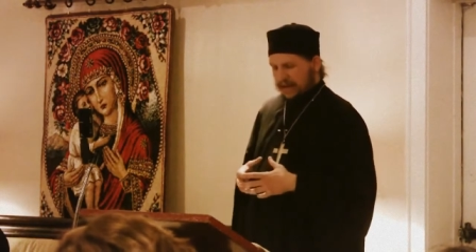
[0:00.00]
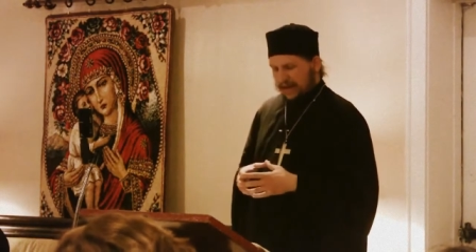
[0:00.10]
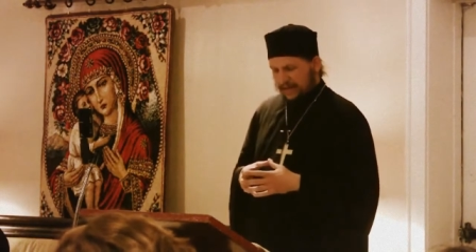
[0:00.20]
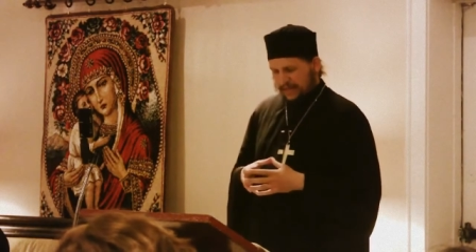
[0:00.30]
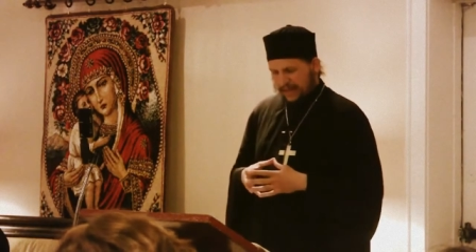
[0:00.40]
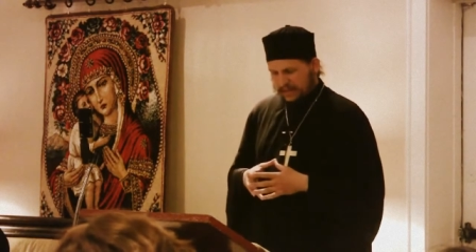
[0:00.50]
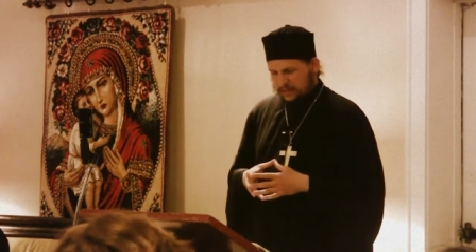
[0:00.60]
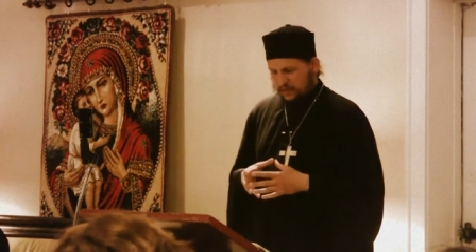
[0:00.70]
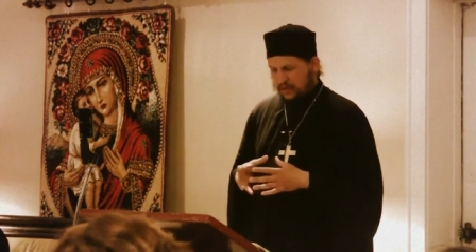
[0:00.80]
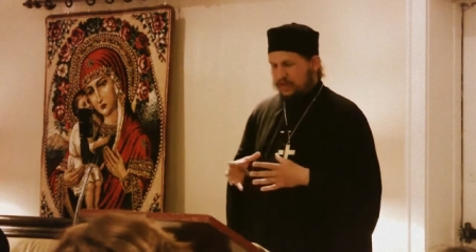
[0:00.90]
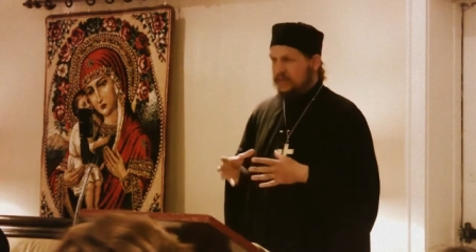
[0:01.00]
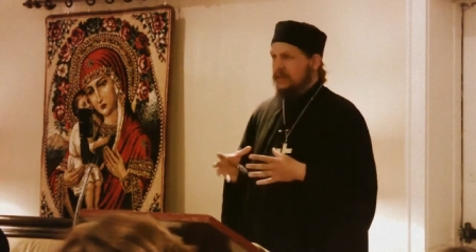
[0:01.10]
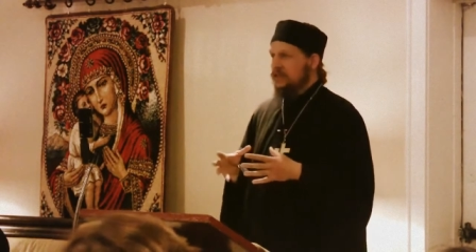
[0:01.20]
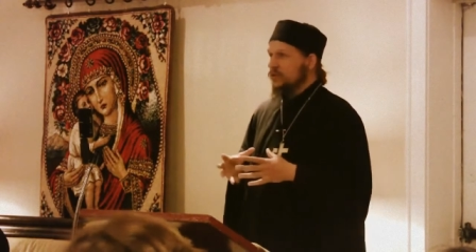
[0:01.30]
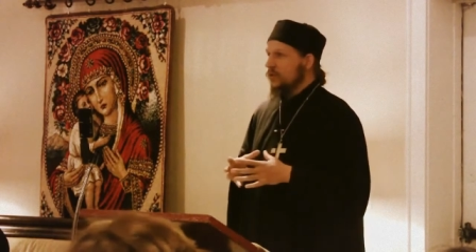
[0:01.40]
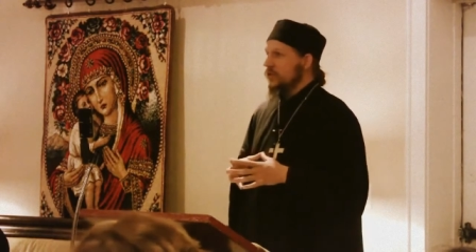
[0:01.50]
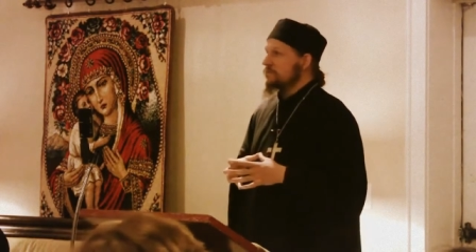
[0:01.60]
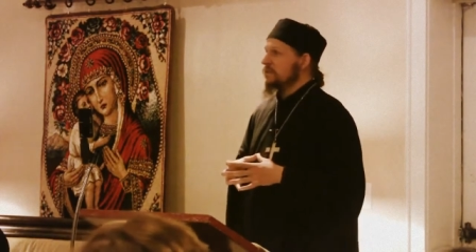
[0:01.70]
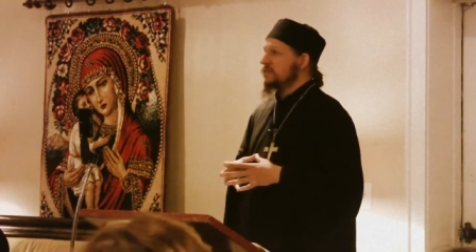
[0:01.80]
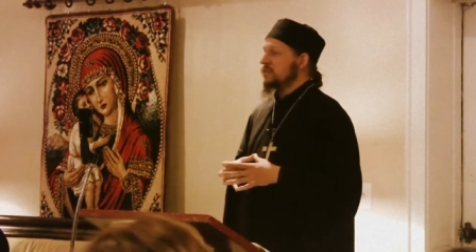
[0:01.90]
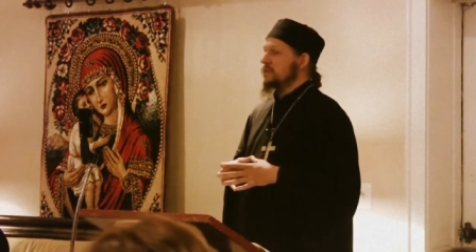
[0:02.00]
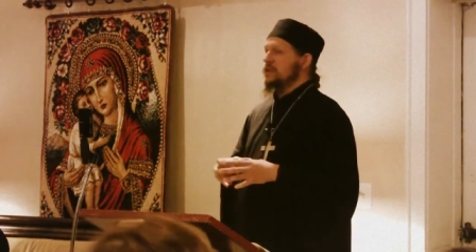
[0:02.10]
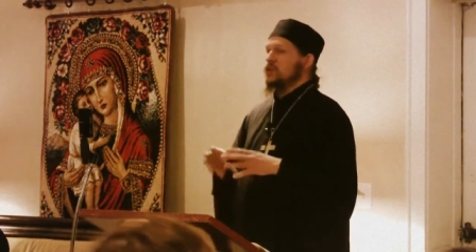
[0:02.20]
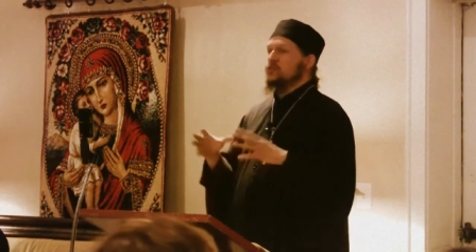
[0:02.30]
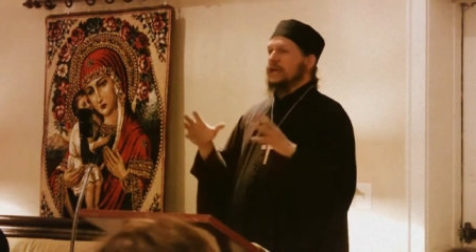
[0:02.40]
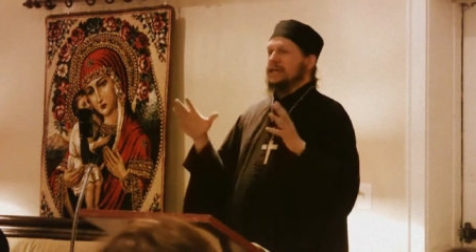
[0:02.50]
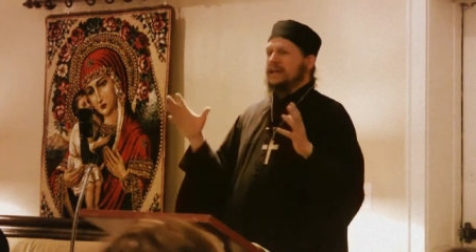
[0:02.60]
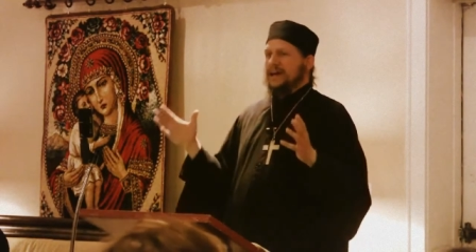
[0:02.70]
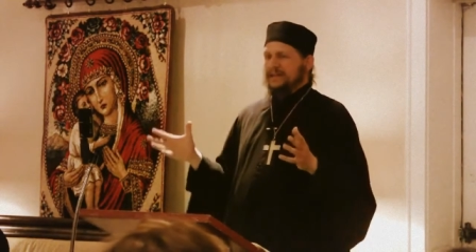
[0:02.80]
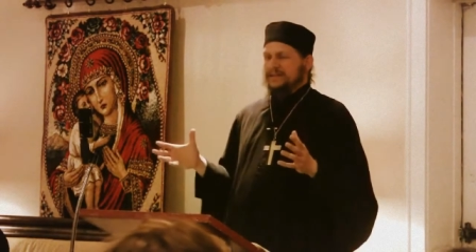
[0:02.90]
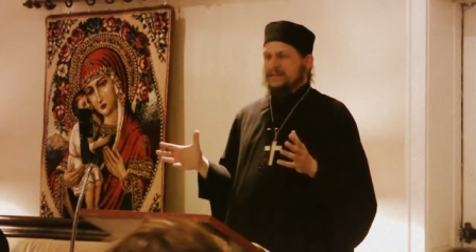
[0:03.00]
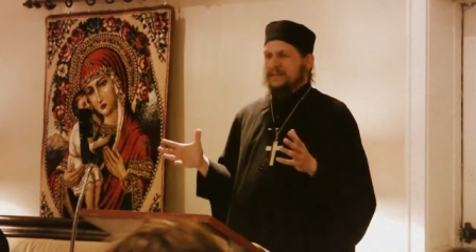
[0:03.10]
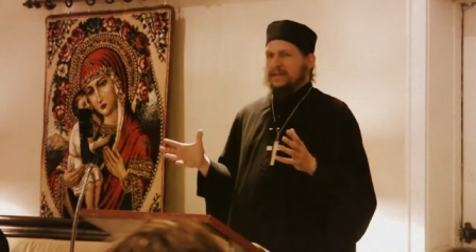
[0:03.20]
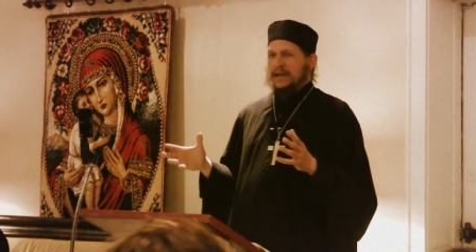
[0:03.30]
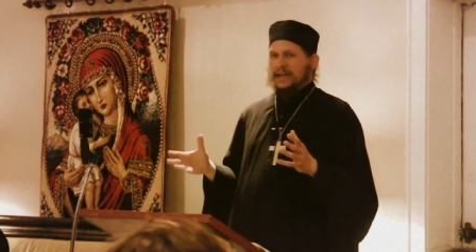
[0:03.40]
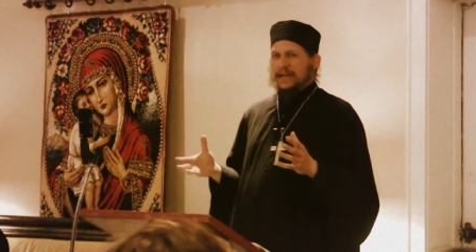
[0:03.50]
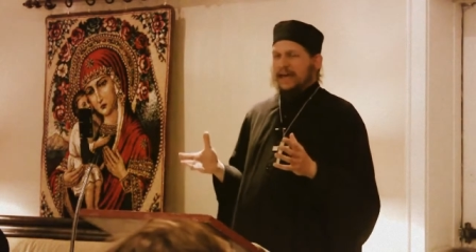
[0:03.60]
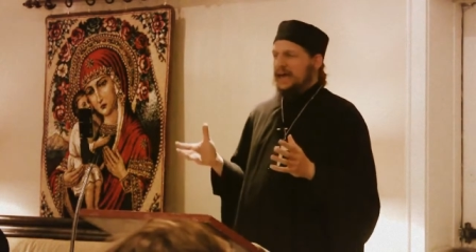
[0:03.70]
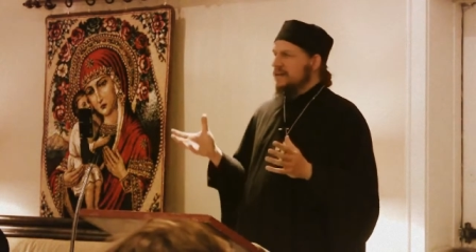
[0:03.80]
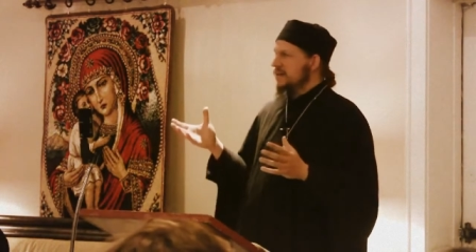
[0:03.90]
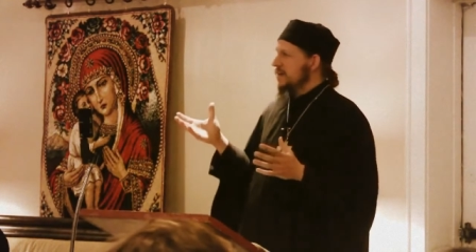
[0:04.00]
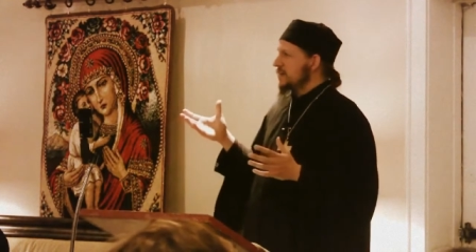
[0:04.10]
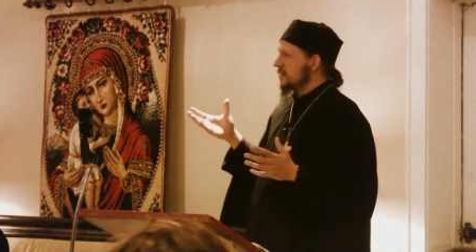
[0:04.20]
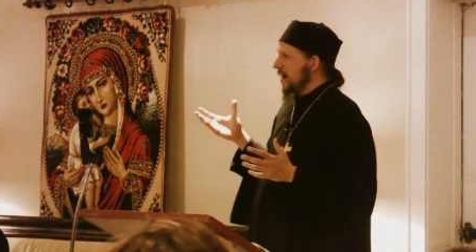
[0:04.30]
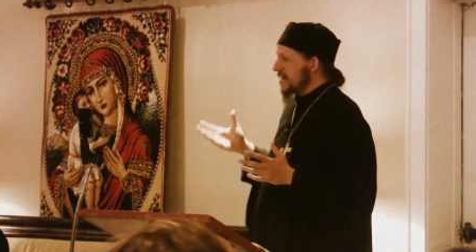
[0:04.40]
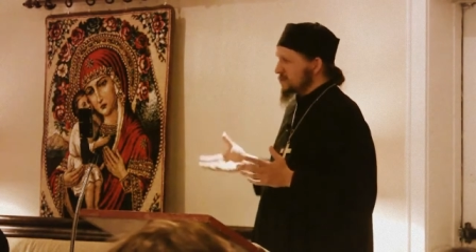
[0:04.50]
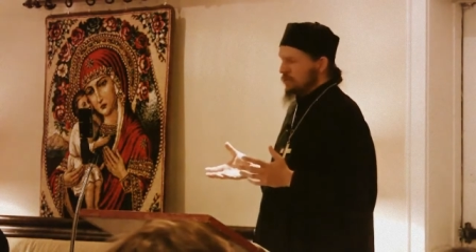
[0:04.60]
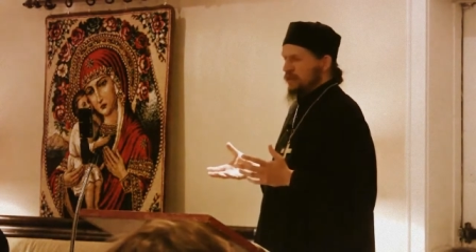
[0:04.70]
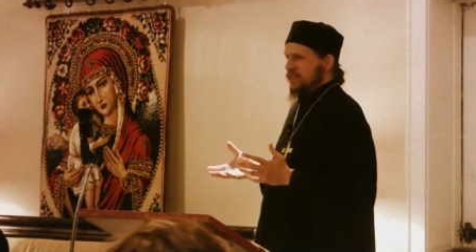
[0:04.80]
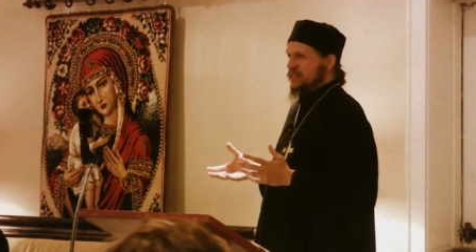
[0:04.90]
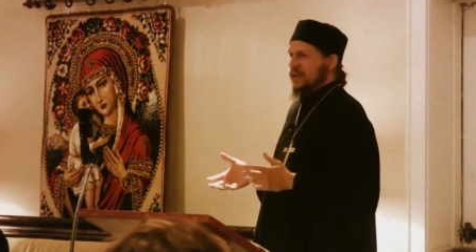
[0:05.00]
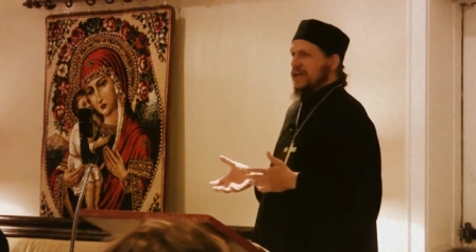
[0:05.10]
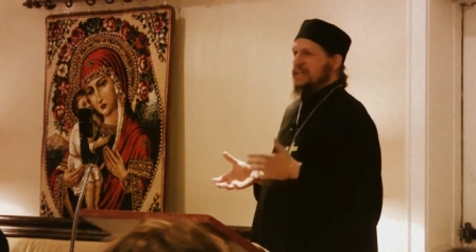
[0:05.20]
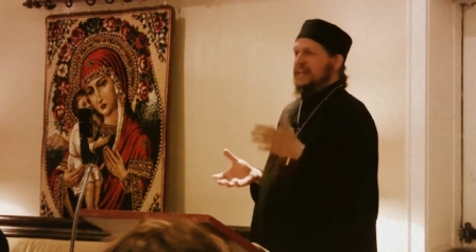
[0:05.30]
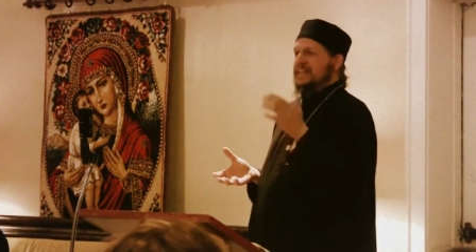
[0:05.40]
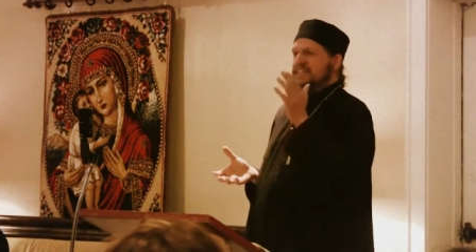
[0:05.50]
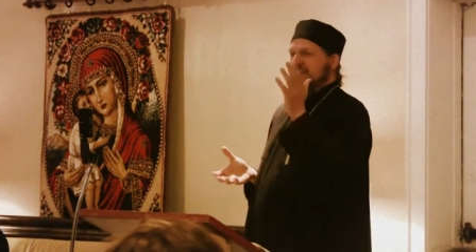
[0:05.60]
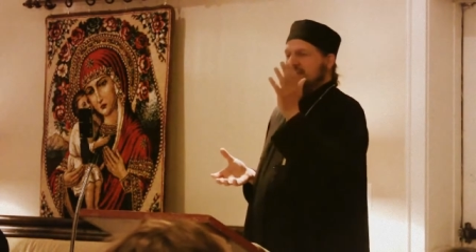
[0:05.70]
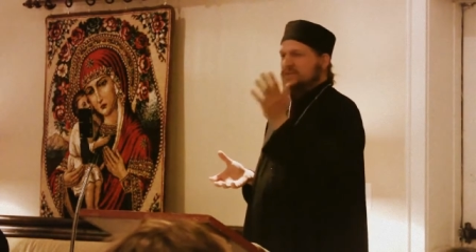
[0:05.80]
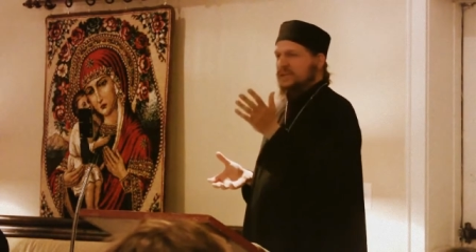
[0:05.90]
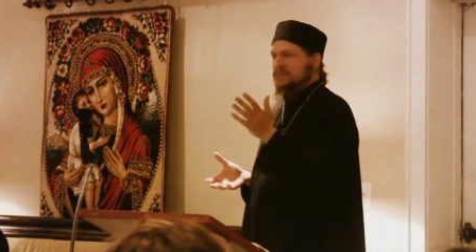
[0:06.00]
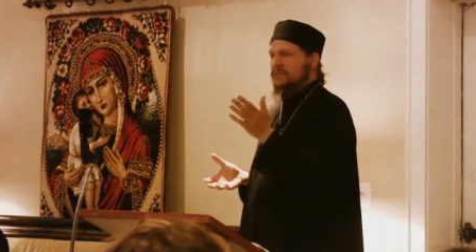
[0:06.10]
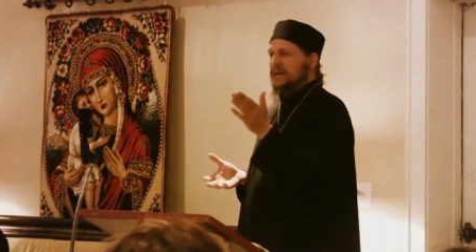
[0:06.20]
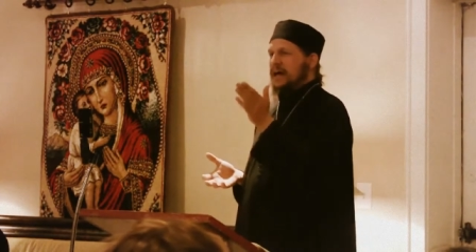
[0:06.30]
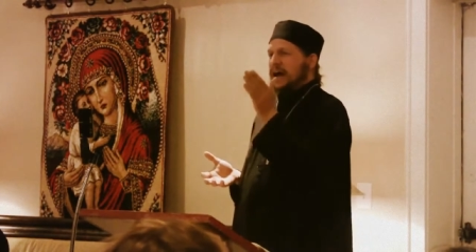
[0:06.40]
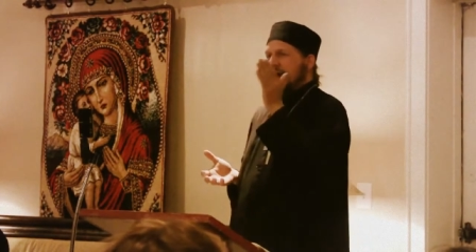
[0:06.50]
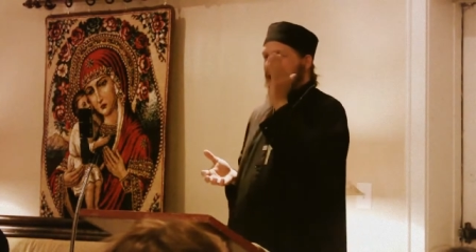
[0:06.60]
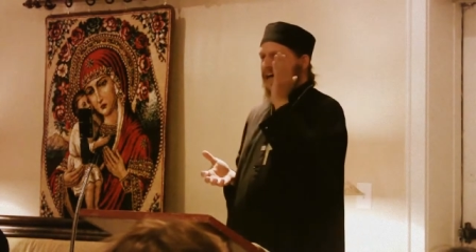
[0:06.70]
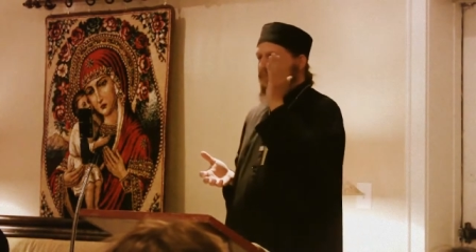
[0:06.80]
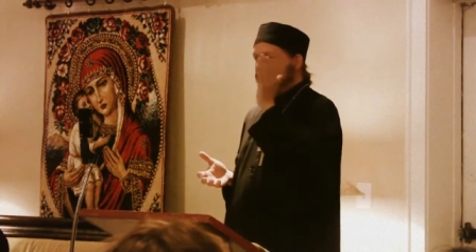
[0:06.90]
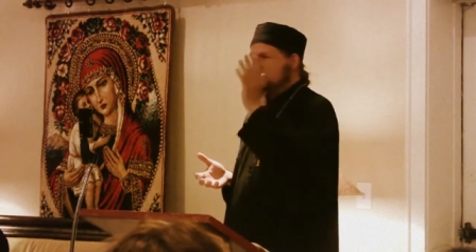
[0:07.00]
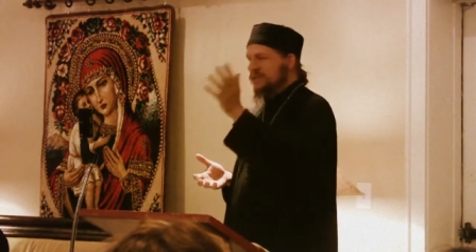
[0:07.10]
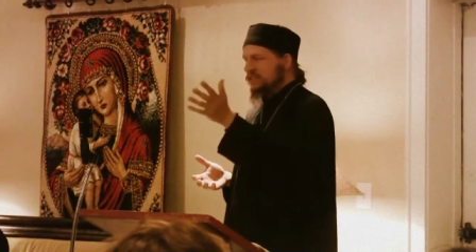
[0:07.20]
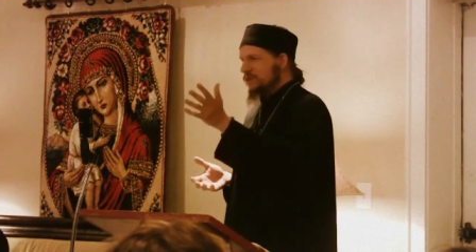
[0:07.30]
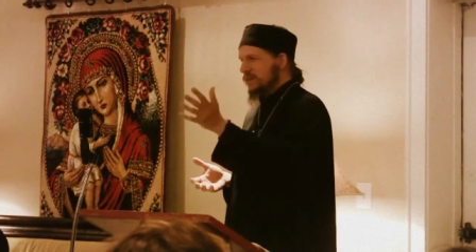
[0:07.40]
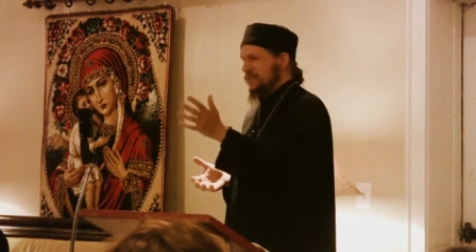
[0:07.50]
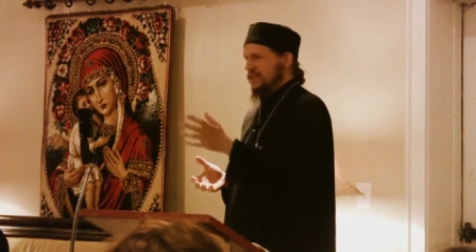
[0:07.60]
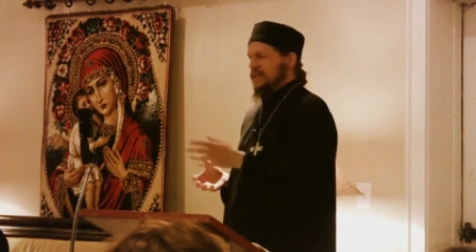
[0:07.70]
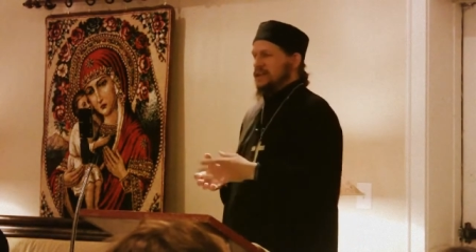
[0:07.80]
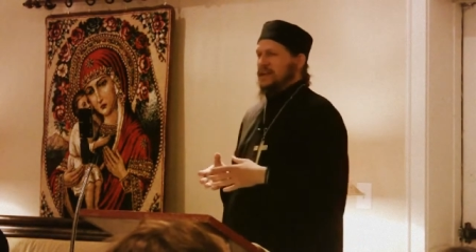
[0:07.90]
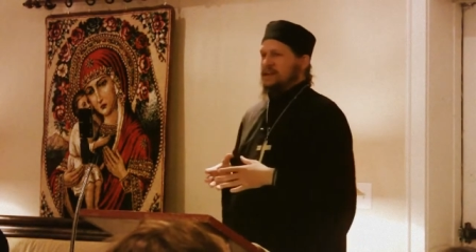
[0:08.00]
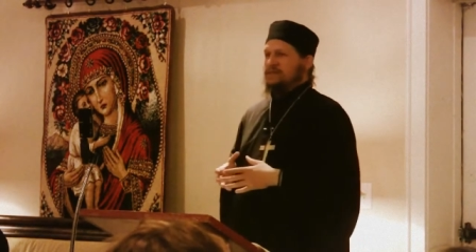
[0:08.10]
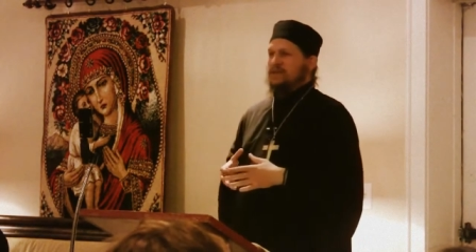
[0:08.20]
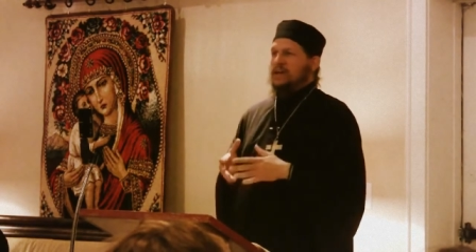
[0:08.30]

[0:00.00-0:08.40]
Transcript: And that's when the Lord appeared to him in a great light. And he had the gospel book in his hand, and he said to him, I am the resurrection and the life.